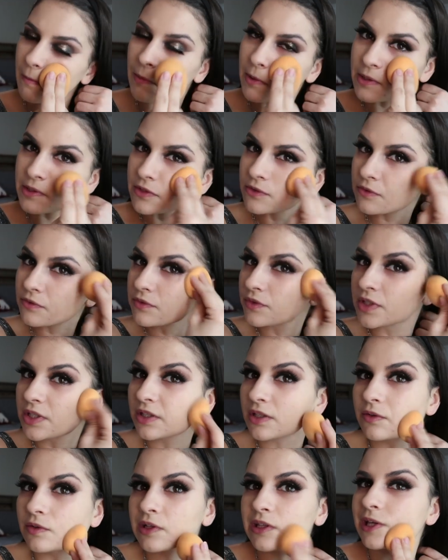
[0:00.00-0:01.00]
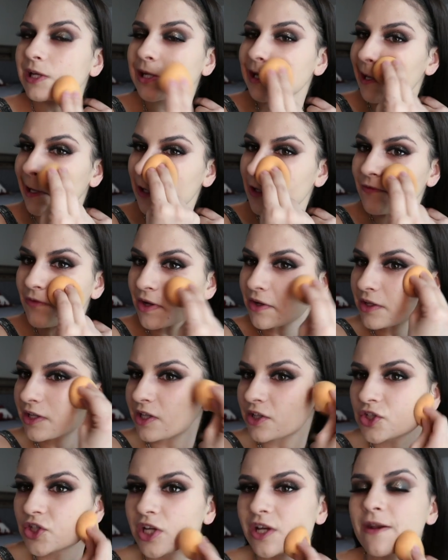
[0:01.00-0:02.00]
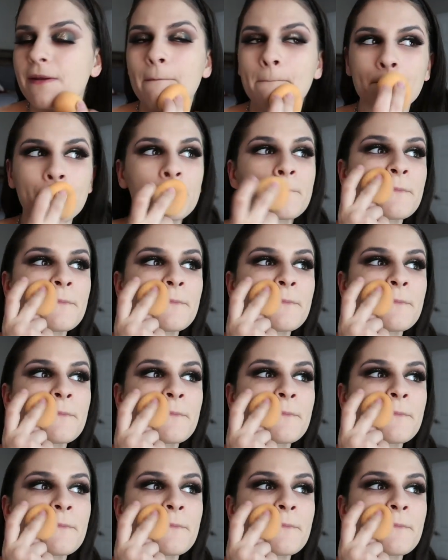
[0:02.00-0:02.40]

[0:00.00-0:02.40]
But it's a really, really nice foundation.